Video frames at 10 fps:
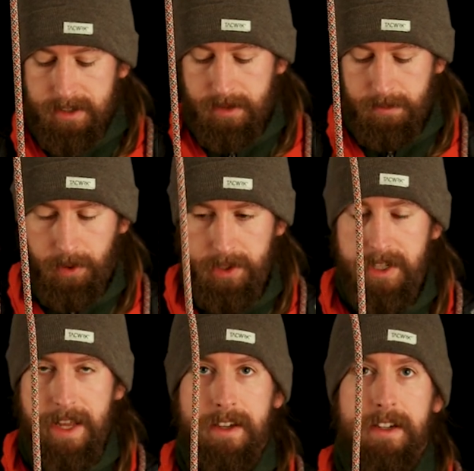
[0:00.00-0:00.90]
and more
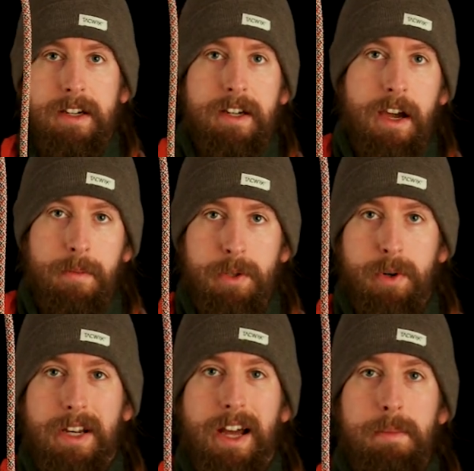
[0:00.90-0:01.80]
slack, and when you
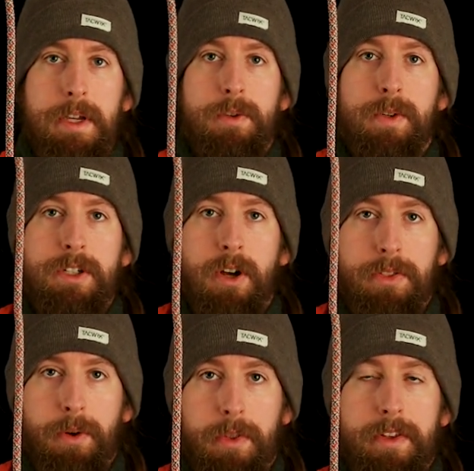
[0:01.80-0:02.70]
are climbing you will
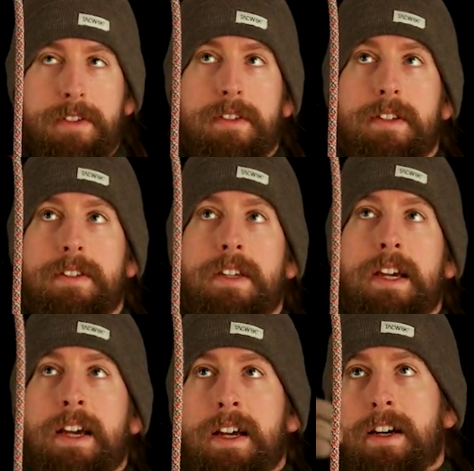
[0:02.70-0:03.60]
not notice this.
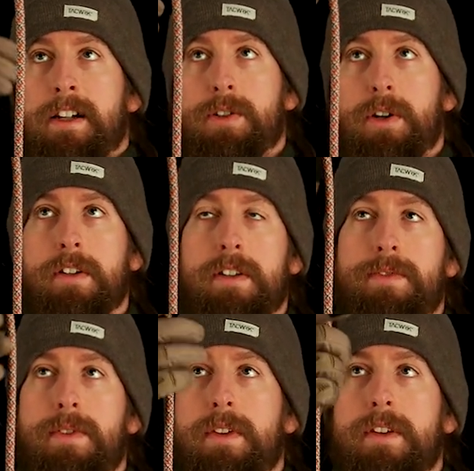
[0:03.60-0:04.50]

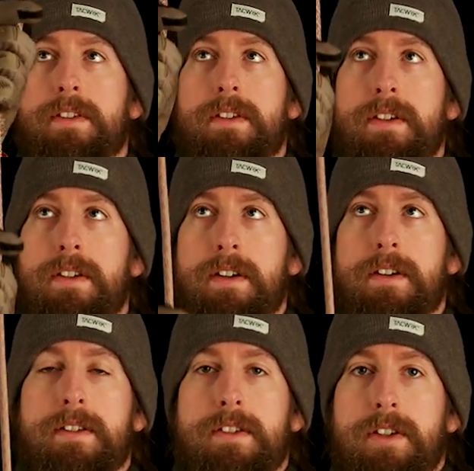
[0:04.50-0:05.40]
Alternative to this
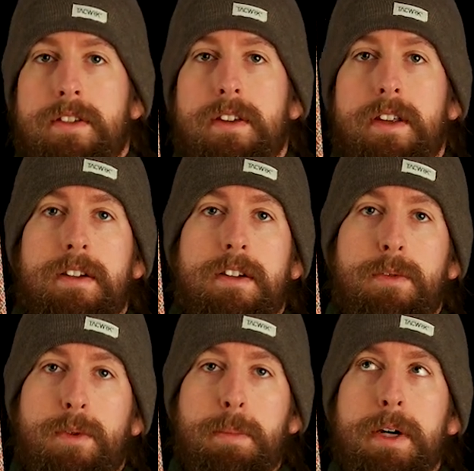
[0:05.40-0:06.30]
is just adding a
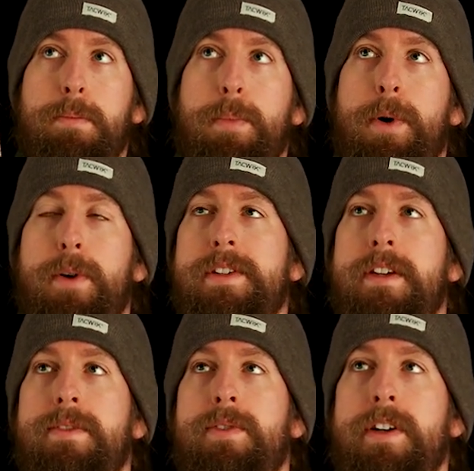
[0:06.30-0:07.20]
rubber
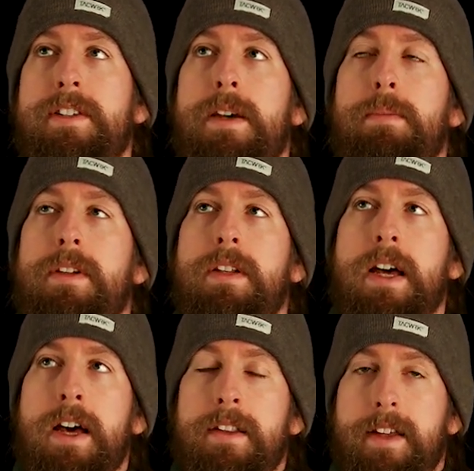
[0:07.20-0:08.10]
prosec, for example,
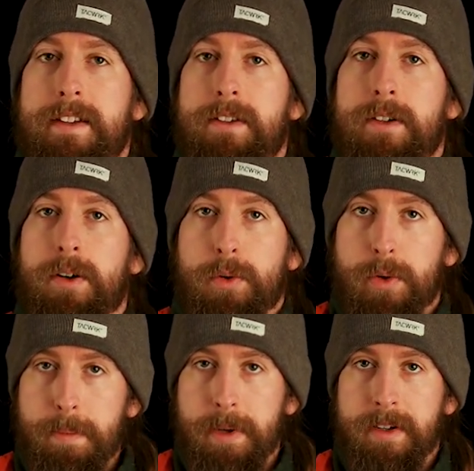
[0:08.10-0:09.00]
that could
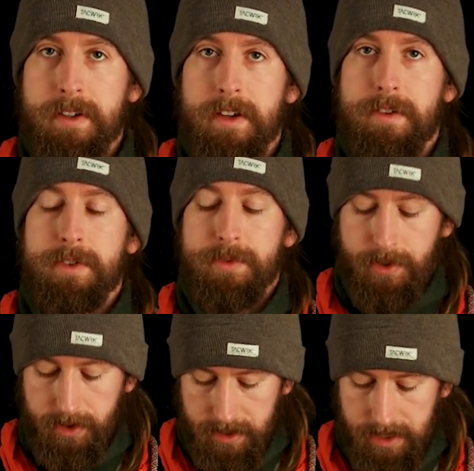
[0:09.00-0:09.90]
rip if you
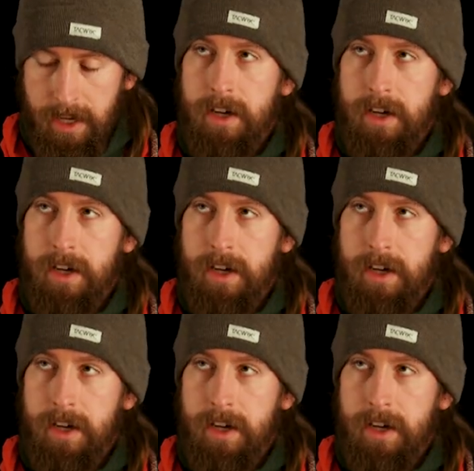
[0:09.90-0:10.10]
fall,